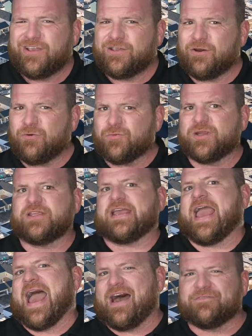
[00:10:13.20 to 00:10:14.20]
You don't really
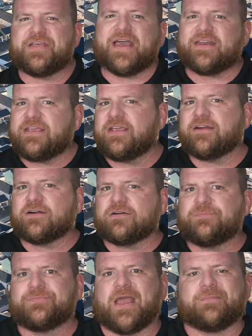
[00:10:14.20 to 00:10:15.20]
have that
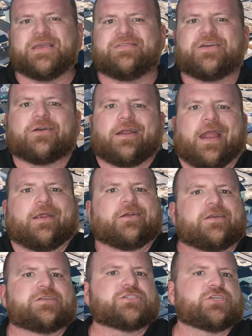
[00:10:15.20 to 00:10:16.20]
here. I mean, there are
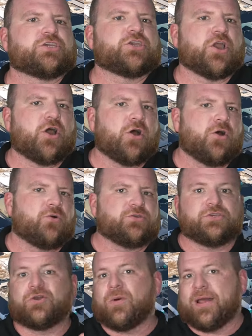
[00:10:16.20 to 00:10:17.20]
areas to go,
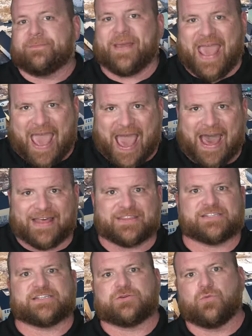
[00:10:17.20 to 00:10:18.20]
you can go on
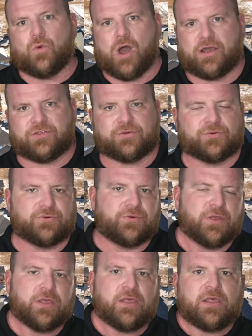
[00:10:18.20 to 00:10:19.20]
paths and walk
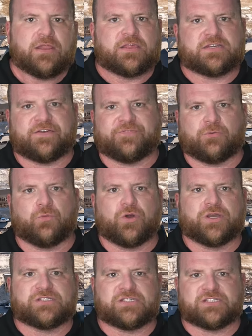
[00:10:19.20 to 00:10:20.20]
through the different
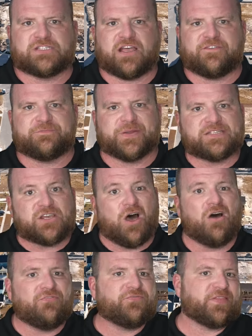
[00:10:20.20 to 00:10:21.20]
woods and stuff, but it's
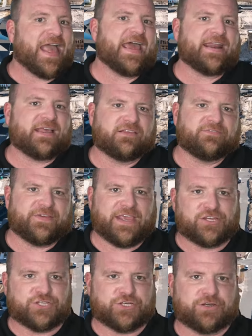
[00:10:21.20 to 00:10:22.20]
all flat
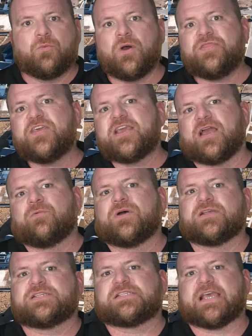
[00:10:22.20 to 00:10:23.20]
elevation. The one thing I
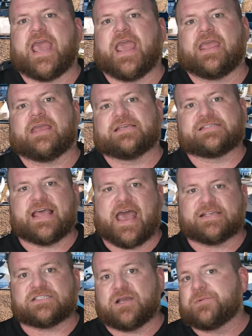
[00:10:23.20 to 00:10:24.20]
will say is
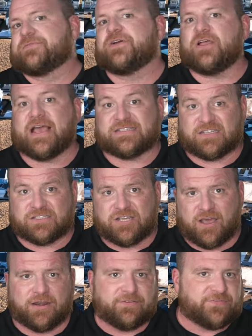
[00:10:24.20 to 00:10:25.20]
that Summerville has a
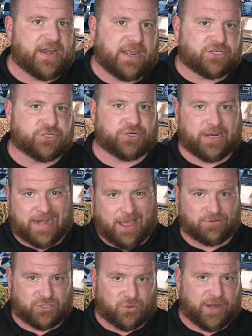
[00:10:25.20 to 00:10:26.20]
ton of nature and
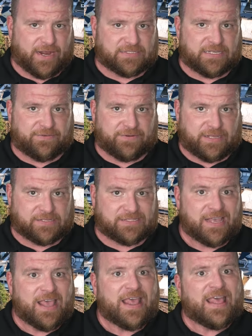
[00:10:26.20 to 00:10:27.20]
outdoor
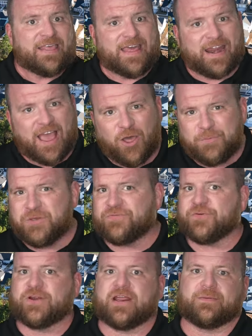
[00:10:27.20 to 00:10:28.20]
activities that help you
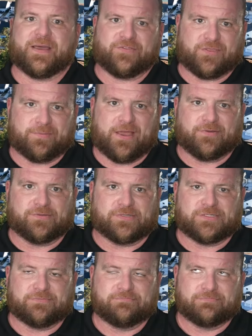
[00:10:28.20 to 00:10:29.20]
forget about the
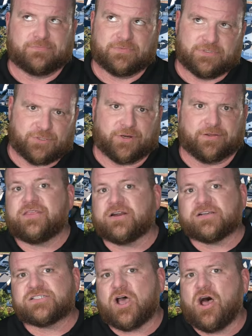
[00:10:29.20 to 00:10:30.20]
mountains, sort of.
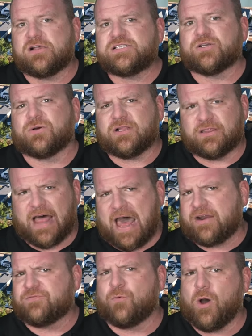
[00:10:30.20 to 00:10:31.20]
There is also a
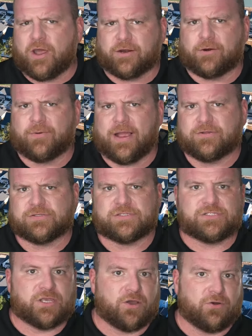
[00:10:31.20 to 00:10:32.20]
lot of water around,
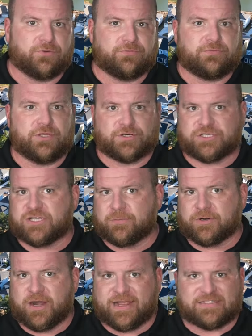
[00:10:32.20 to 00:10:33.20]
so your
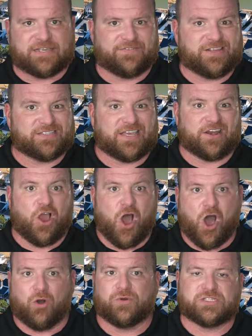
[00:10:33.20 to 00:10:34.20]
summer activities can
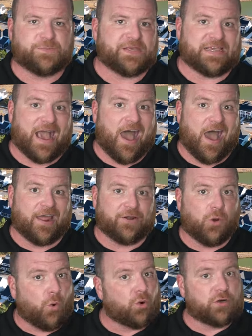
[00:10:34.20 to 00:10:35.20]
always be
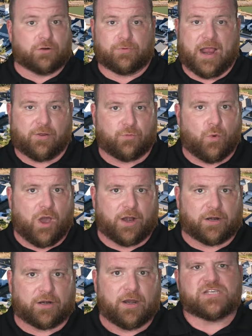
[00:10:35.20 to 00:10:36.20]
on or around
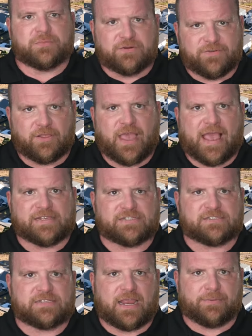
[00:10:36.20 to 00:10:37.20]
water. Summerville
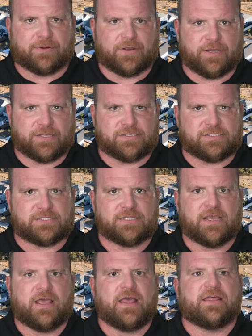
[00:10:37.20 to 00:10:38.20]
has
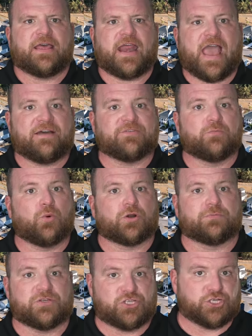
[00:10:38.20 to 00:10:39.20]
neighborhoods that have a
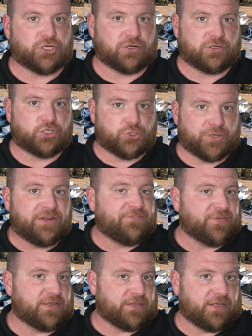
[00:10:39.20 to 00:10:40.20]
more mature tree
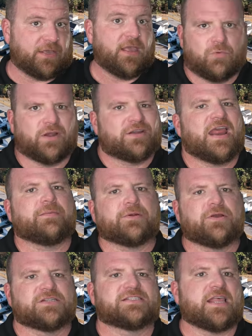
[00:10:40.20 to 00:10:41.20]
feeling, where
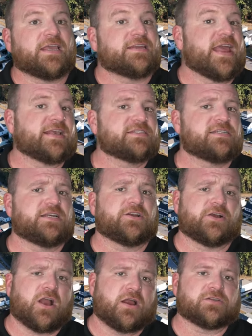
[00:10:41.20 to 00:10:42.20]
neighborhoods like Nexton
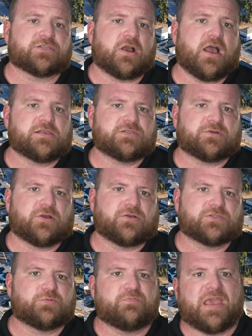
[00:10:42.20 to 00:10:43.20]
or Carnes
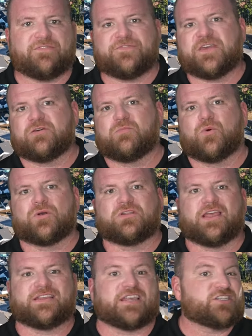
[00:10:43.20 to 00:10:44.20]
Crossroads may feel more
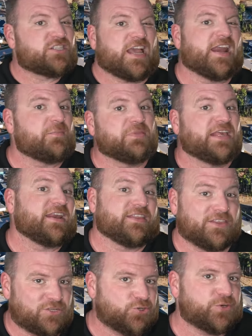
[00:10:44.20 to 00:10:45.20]
like they just kind of
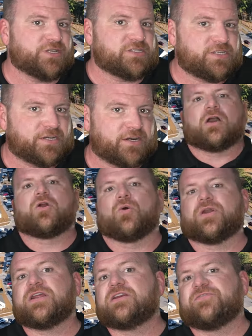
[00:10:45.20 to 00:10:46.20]
planted the trees here.
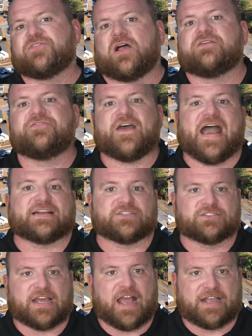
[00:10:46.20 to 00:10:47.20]
According to
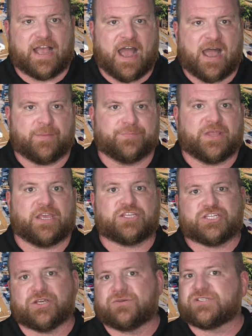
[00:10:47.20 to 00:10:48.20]
floodfactor.com, it
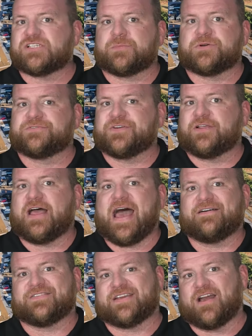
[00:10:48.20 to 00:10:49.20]
shows Summerville
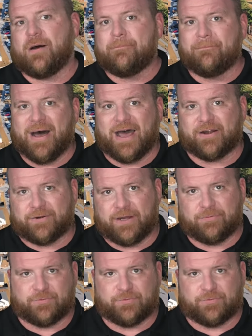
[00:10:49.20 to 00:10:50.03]
having a moderate